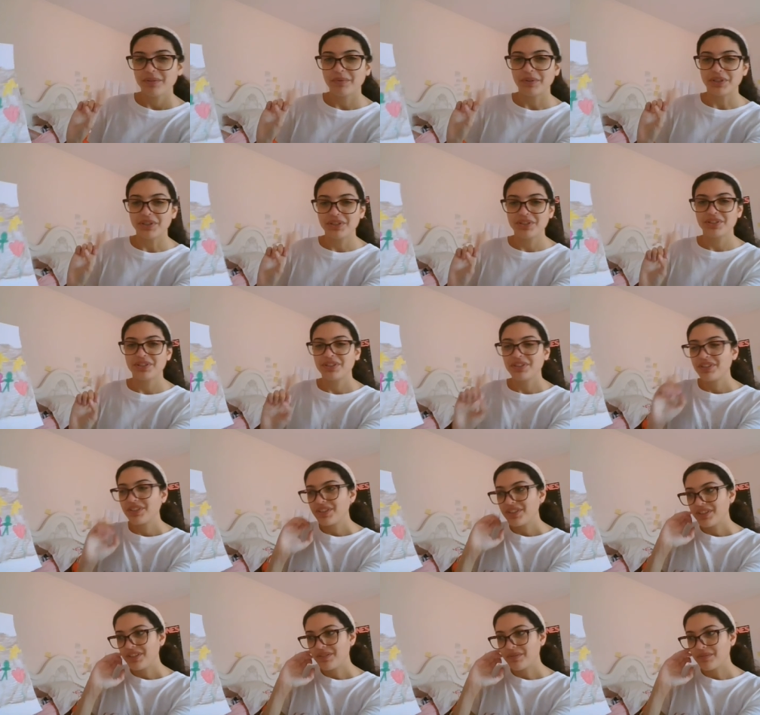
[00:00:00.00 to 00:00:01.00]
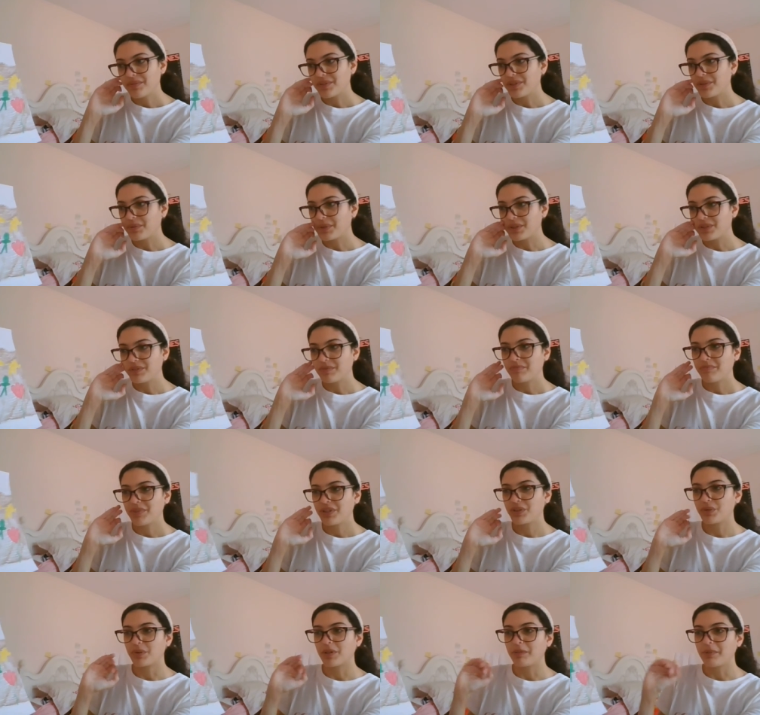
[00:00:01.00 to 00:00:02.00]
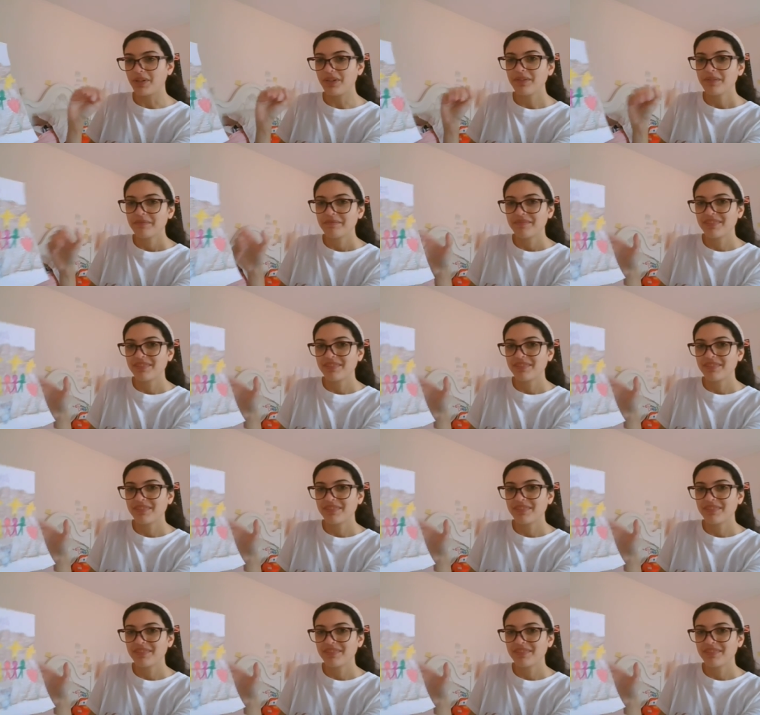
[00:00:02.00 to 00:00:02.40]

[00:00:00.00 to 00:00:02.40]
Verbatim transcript: which, which was adorable.